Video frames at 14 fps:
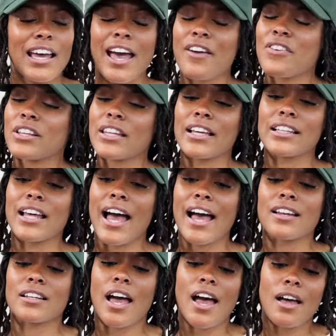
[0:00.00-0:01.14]
everything that
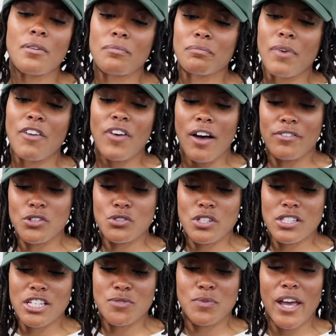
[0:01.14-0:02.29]
I, I, my father used to
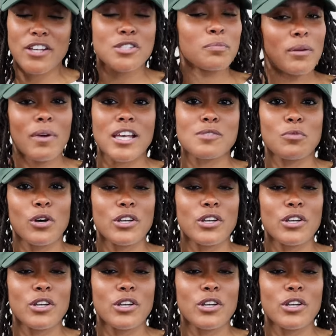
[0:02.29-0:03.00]
teach me. I used to play basketball.